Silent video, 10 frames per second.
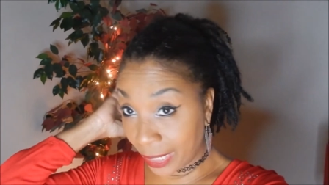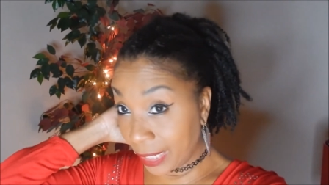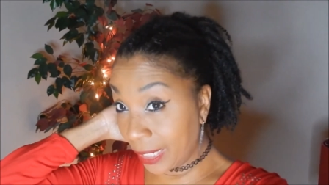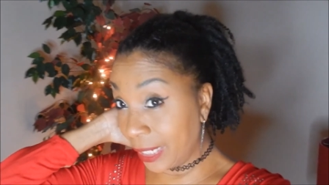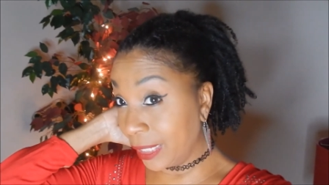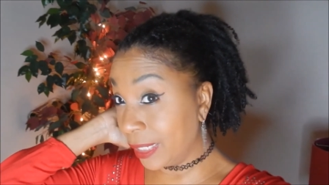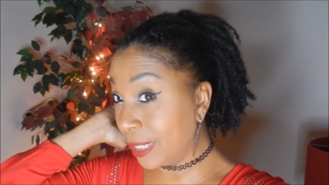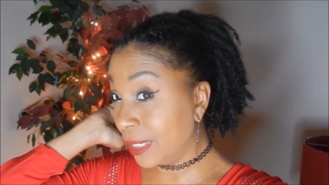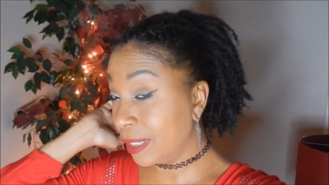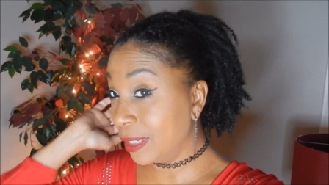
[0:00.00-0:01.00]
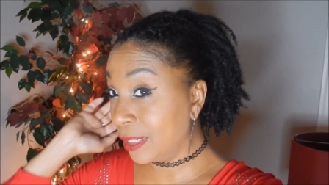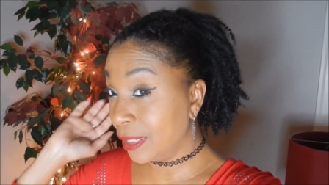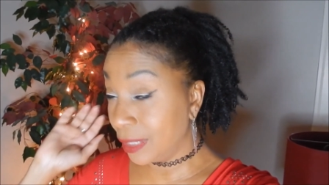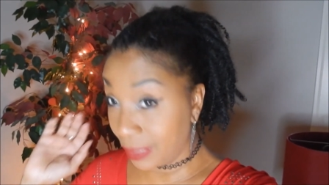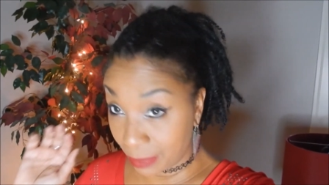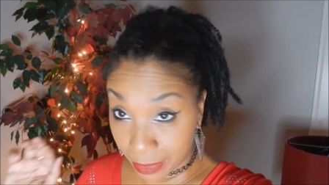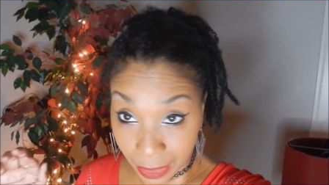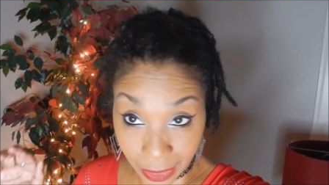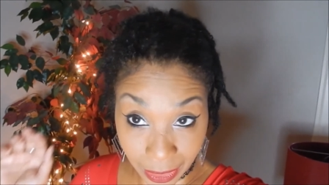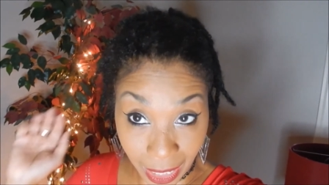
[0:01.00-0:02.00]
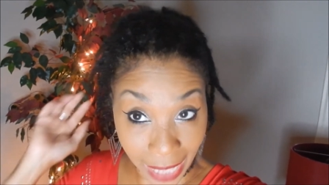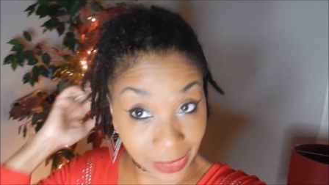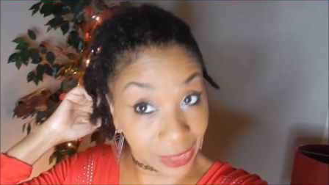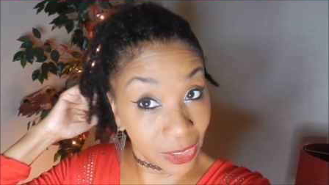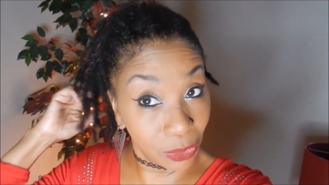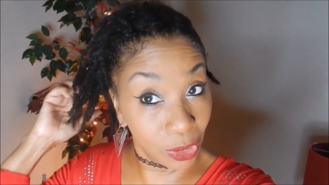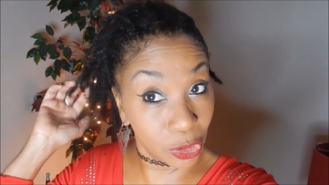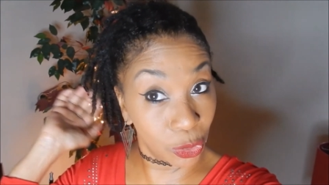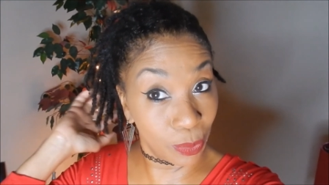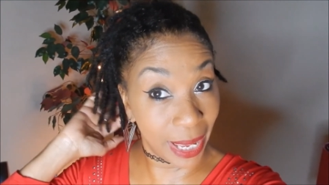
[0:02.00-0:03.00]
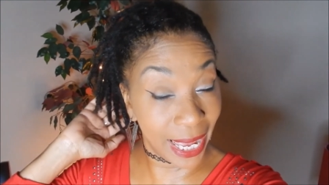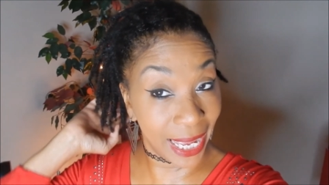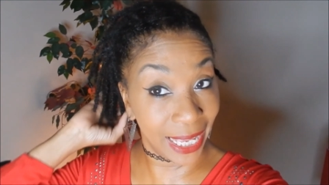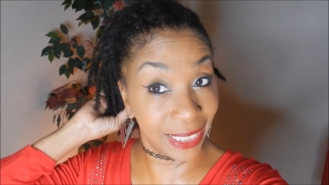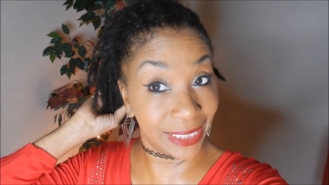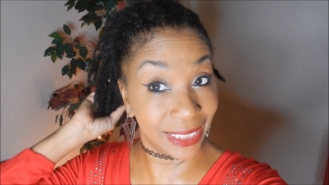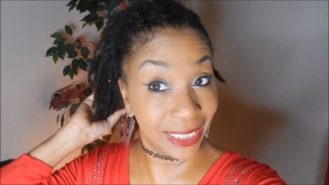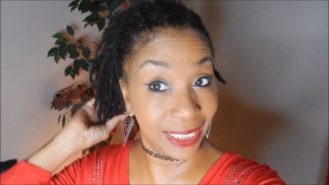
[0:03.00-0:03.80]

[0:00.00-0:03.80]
And locks don't look too bad.